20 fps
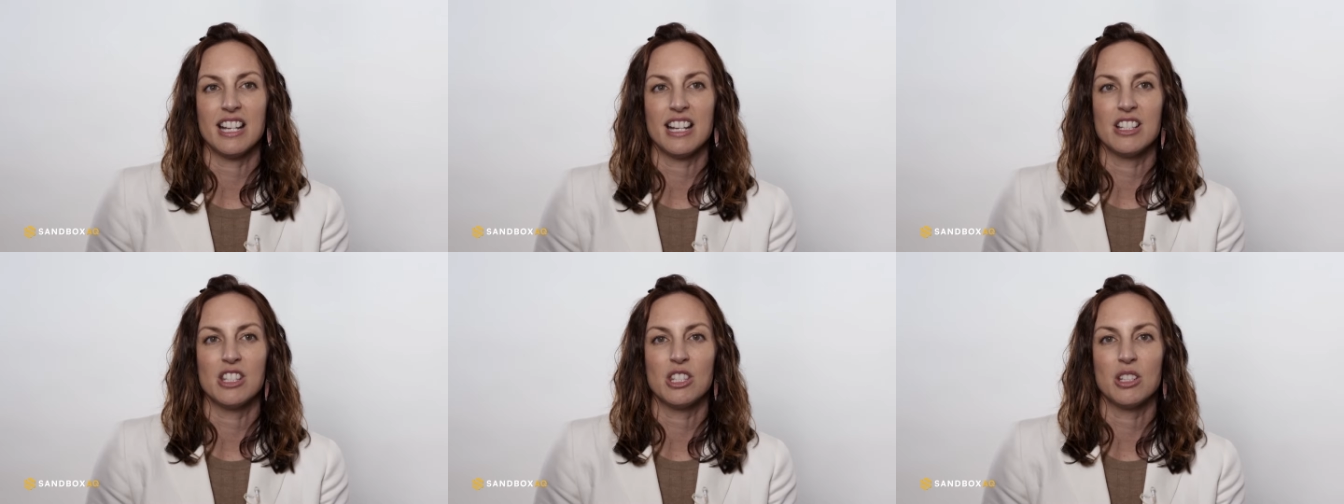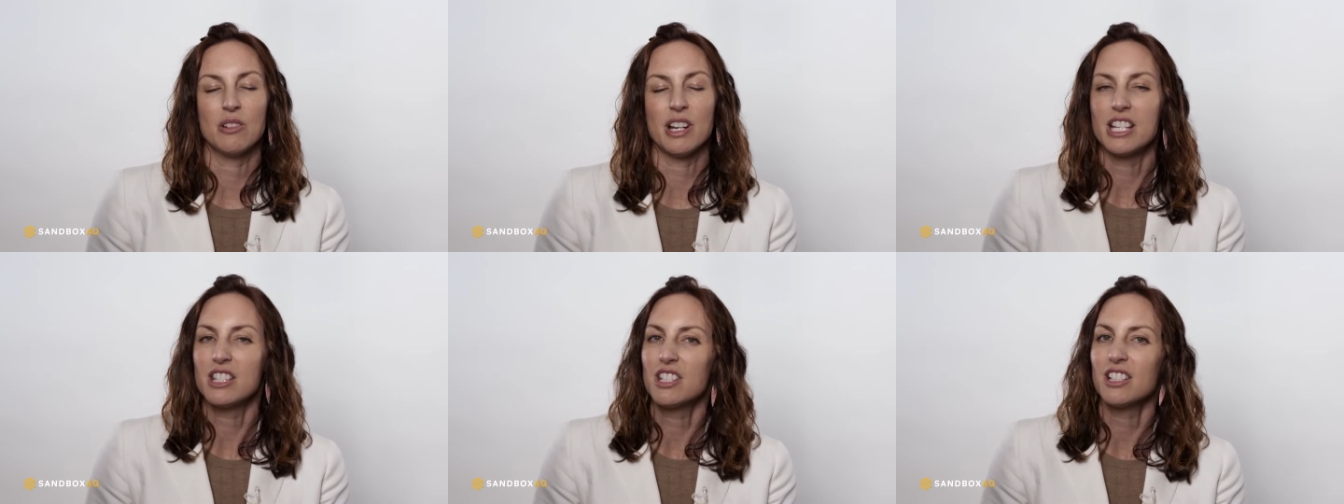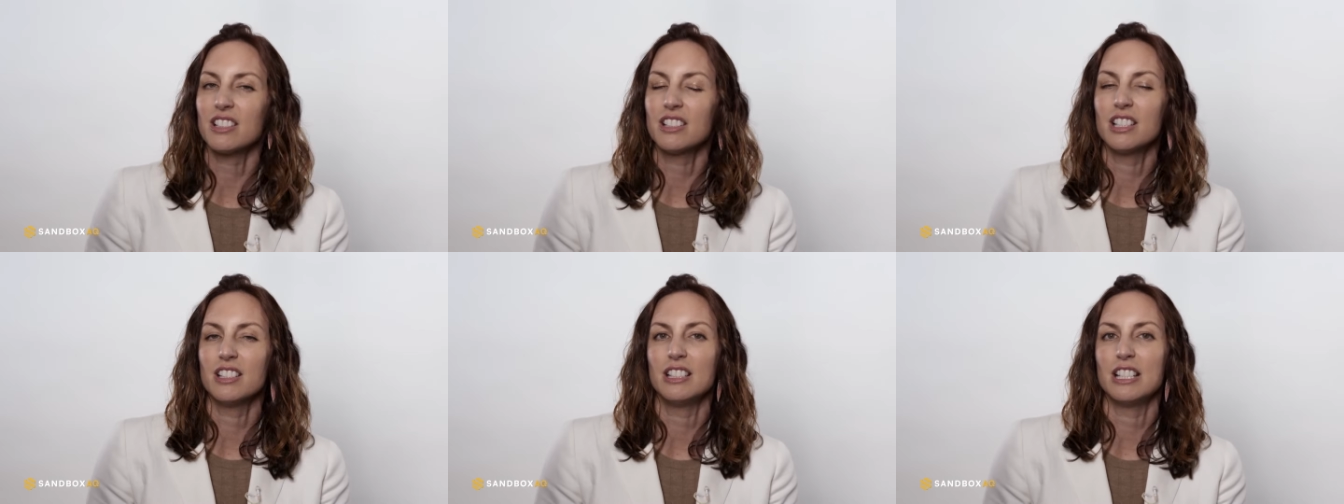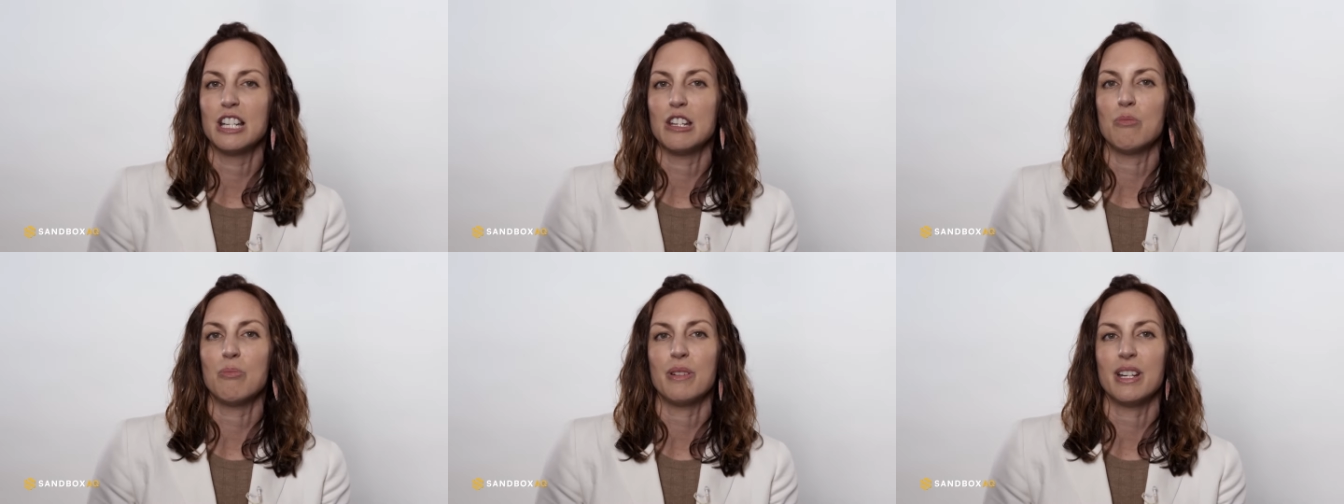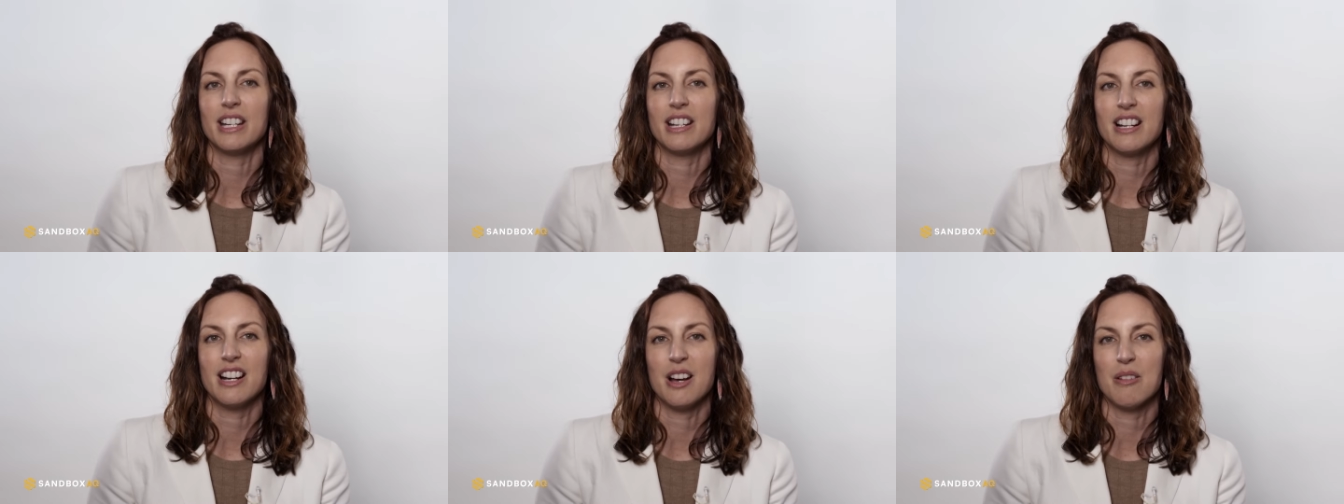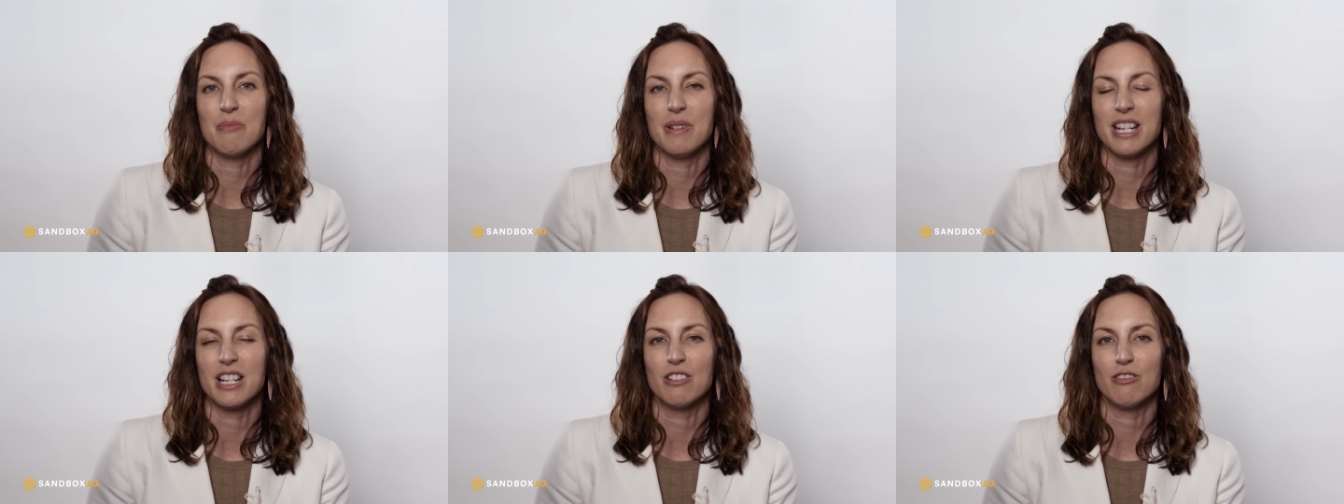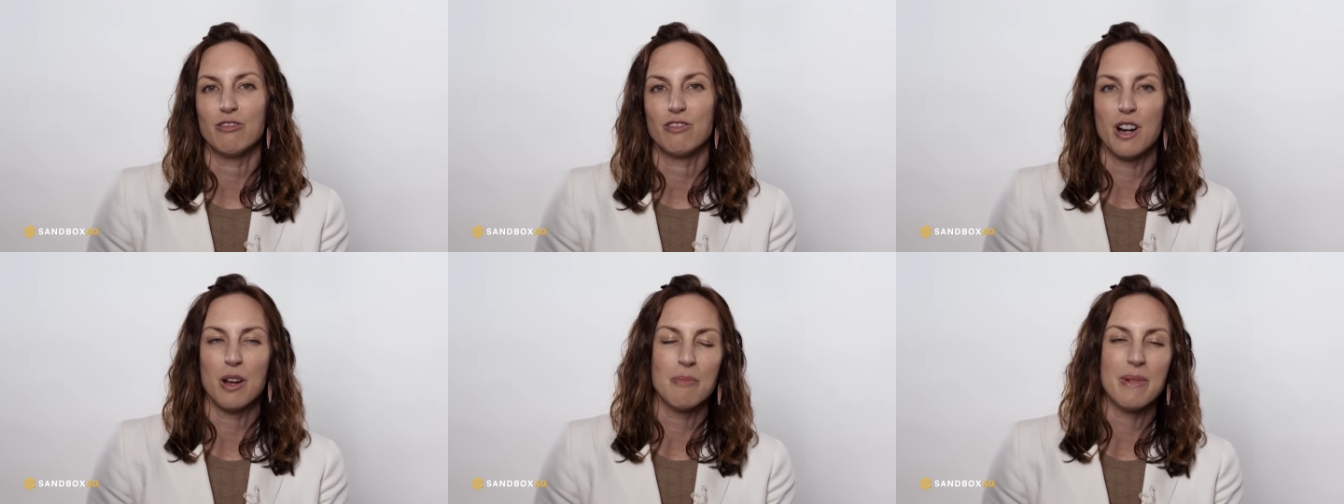And so I took the leap in coming
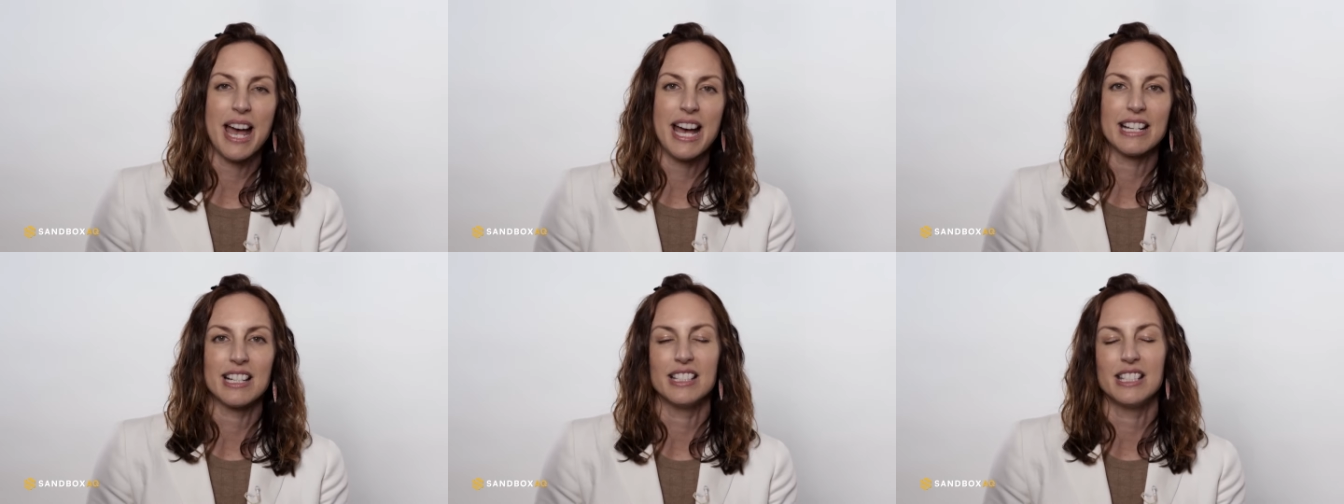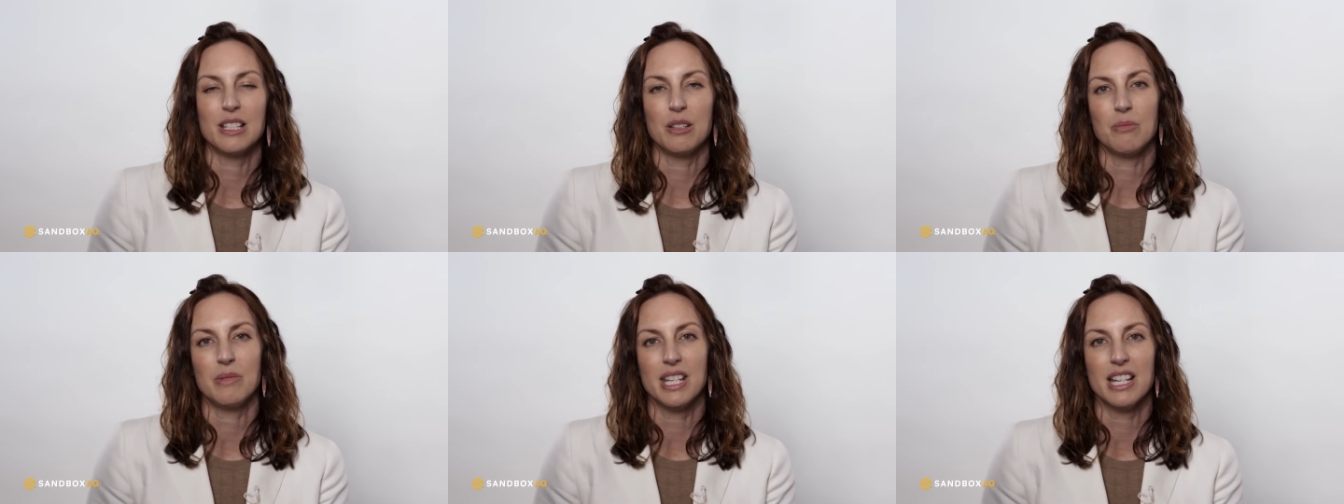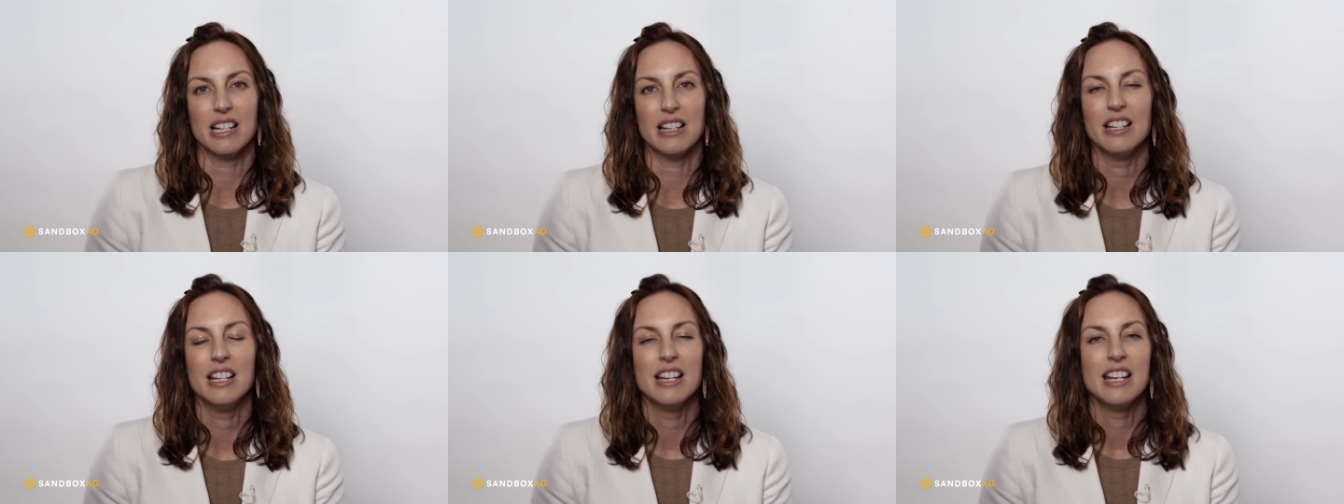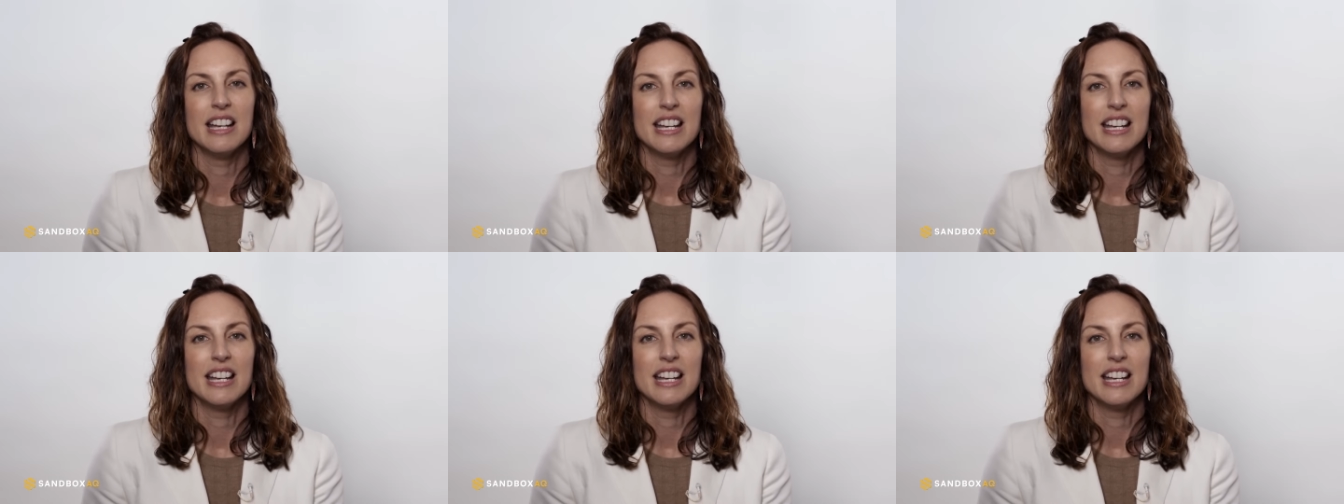from academia